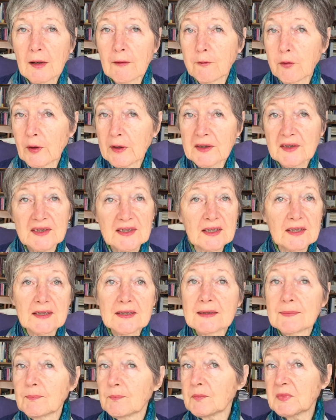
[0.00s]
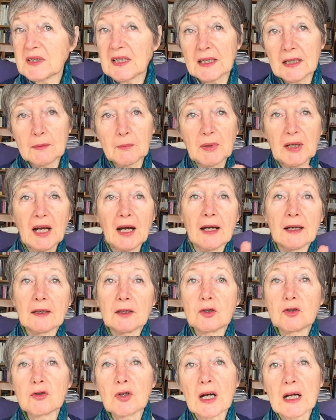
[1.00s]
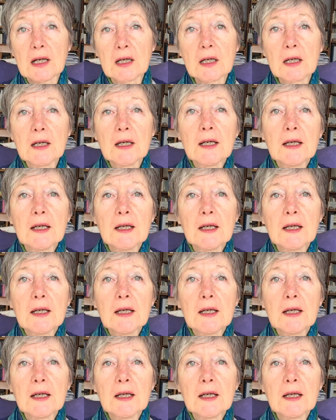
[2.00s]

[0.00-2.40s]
for instance, sitting behind a truck